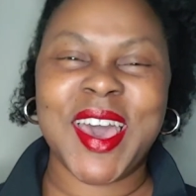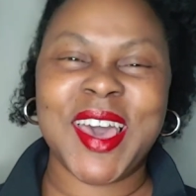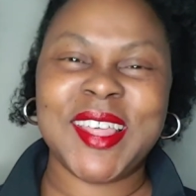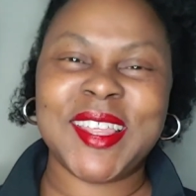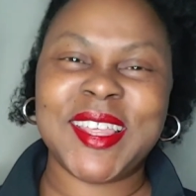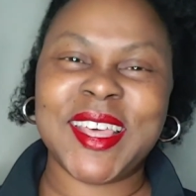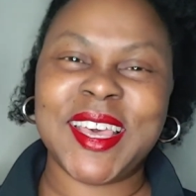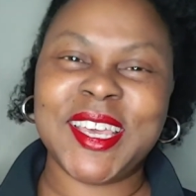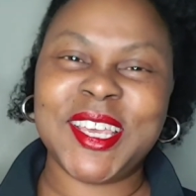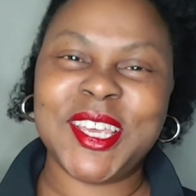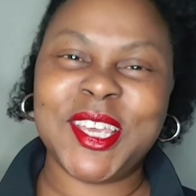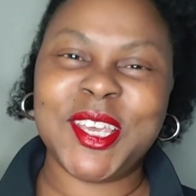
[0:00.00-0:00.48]

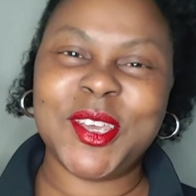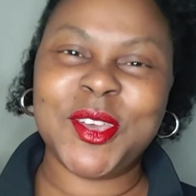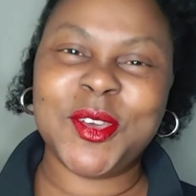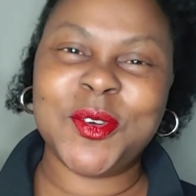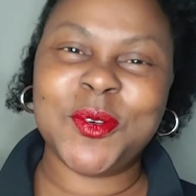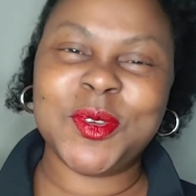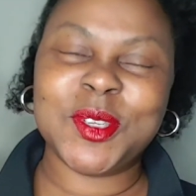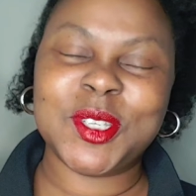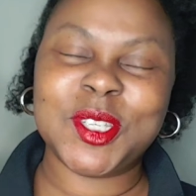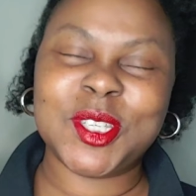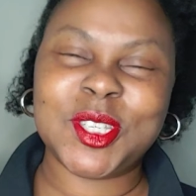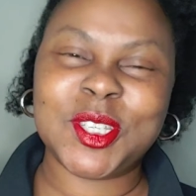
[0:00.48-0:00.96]
Thank
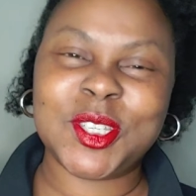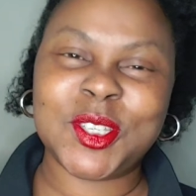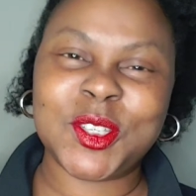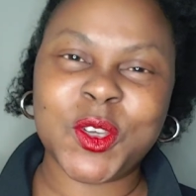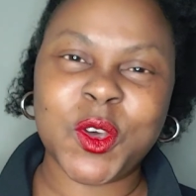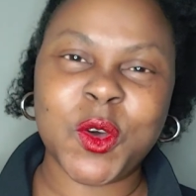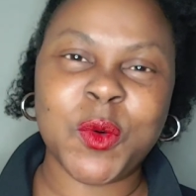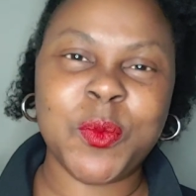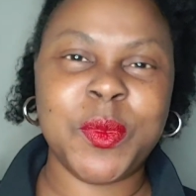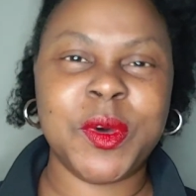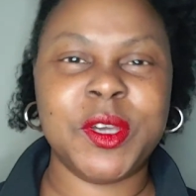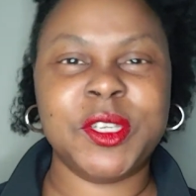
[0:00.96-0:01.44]
you
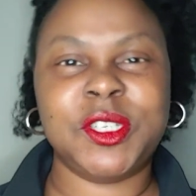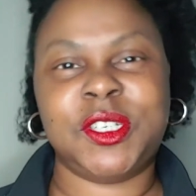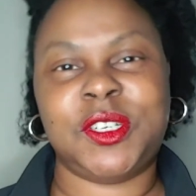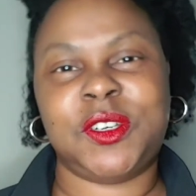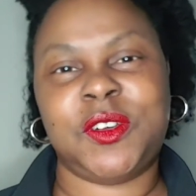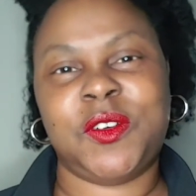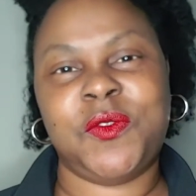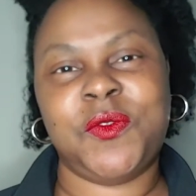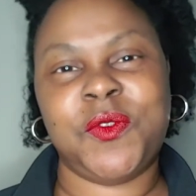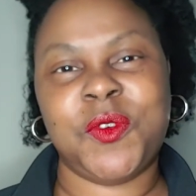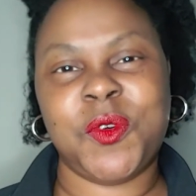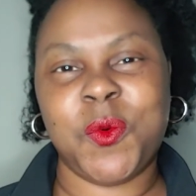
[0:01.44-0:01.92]
so much
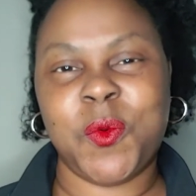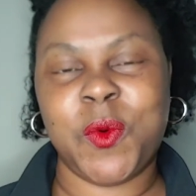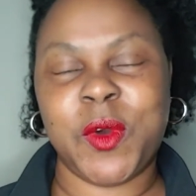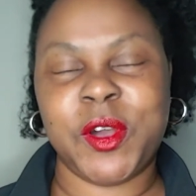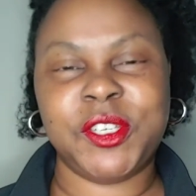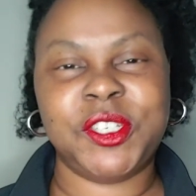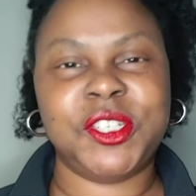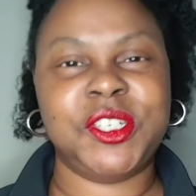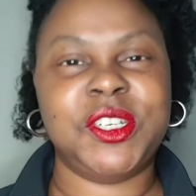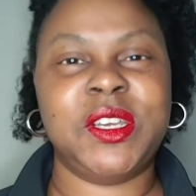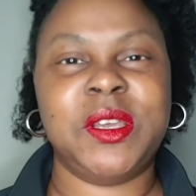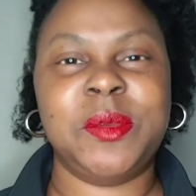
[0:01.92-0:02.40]
for
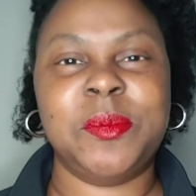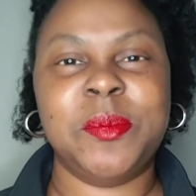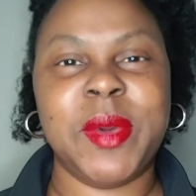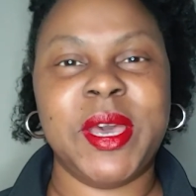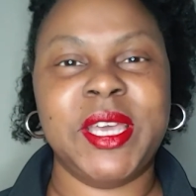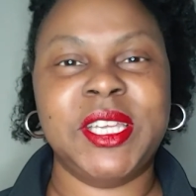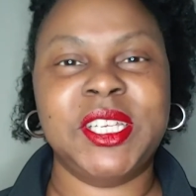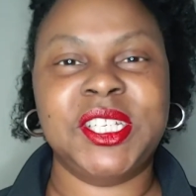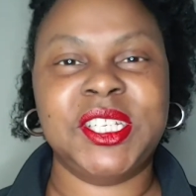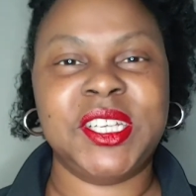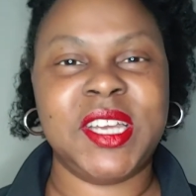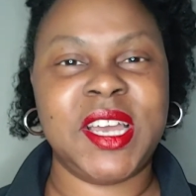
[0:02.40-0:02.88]
watching my
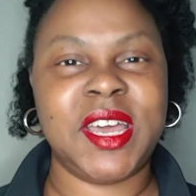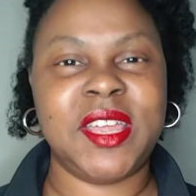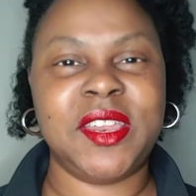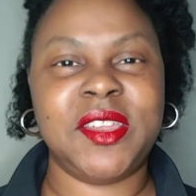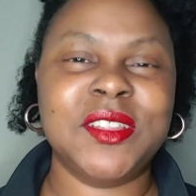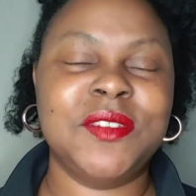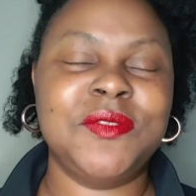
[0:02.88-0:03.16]
channel.